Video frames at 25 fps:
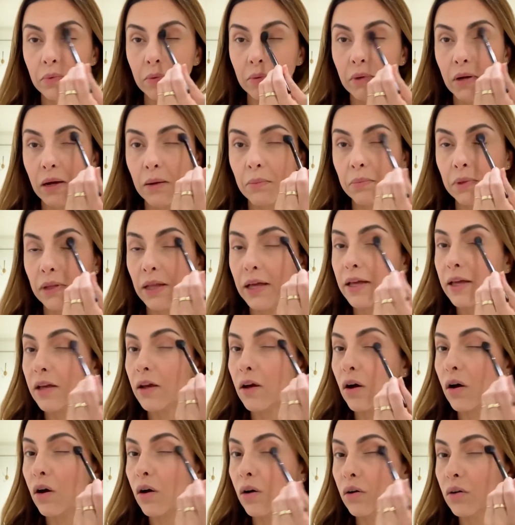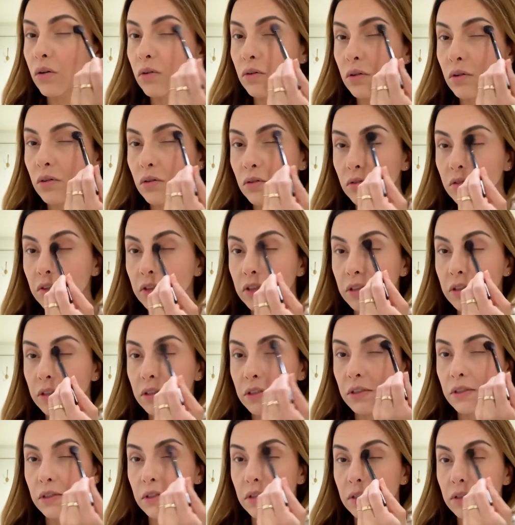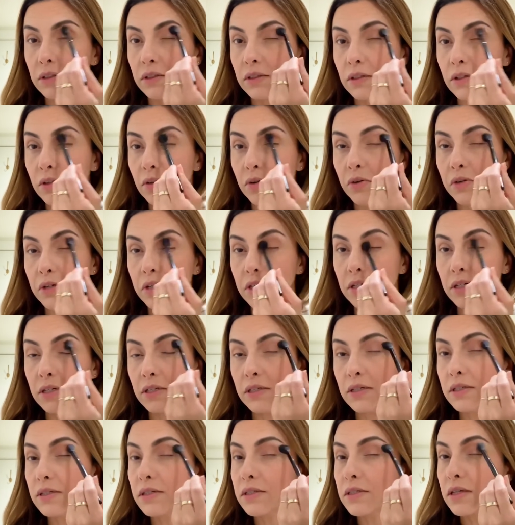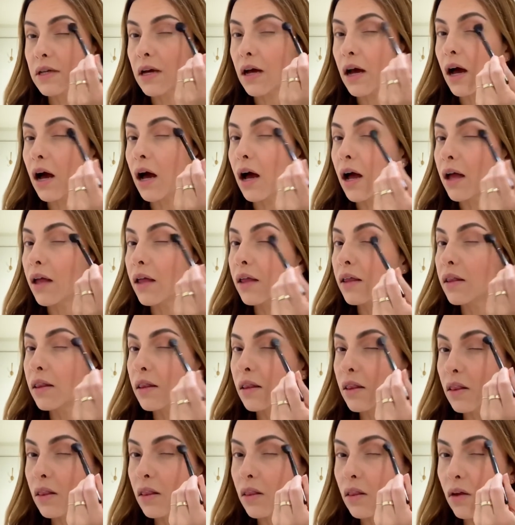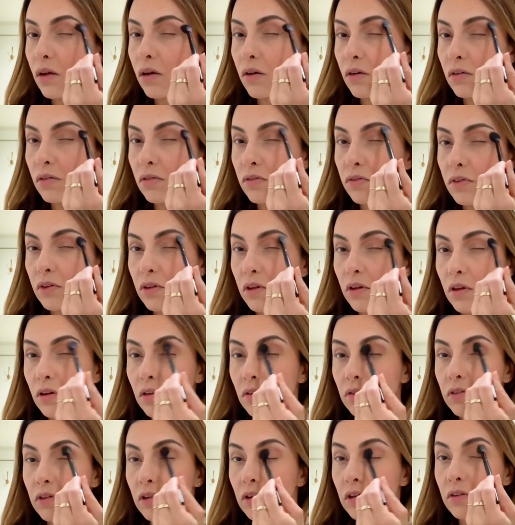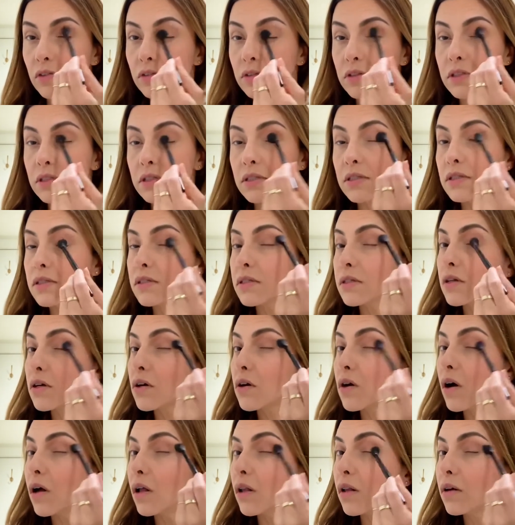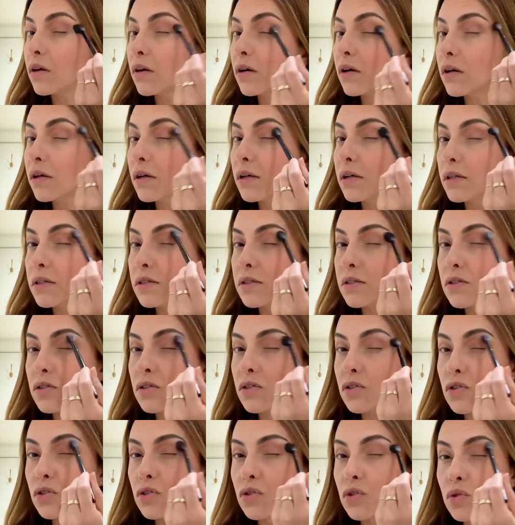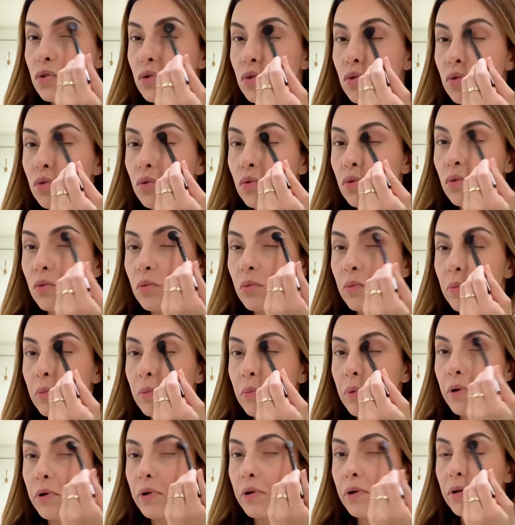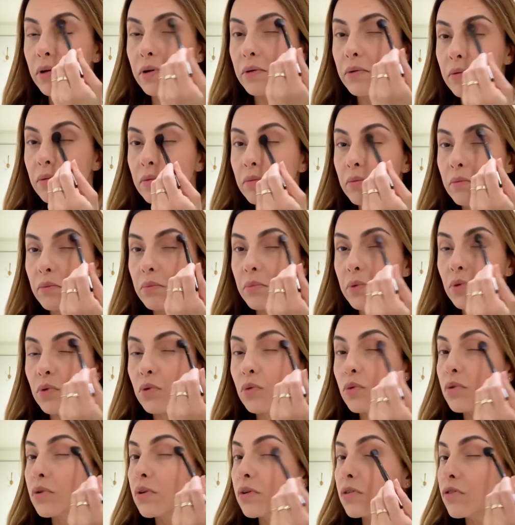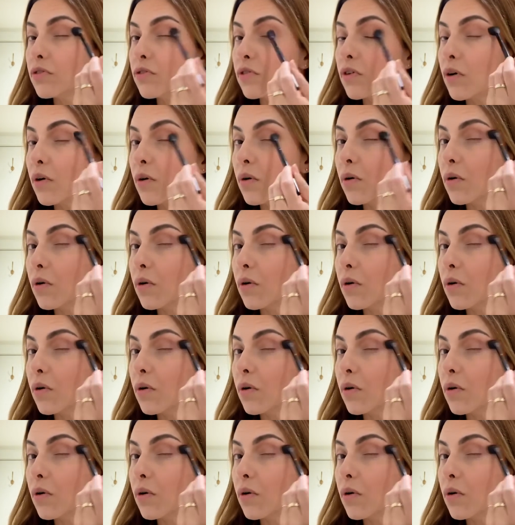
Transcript: applying all over the crease. I love, love, love this color. It's super beautiful.